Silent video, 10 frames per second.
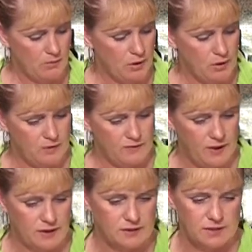
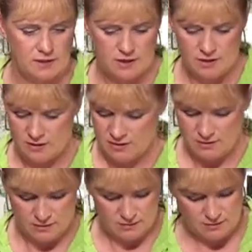Perfect.
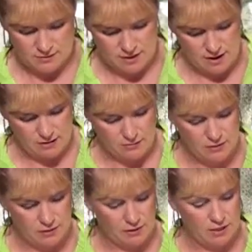Now,
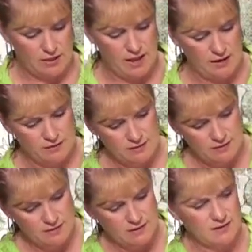look at that.
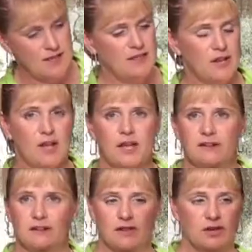Doesn't that look
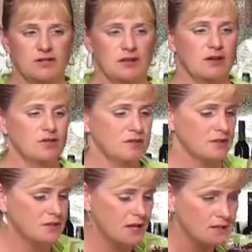good? Looks delicious.
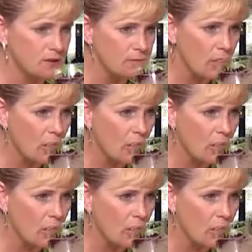Let's taste it.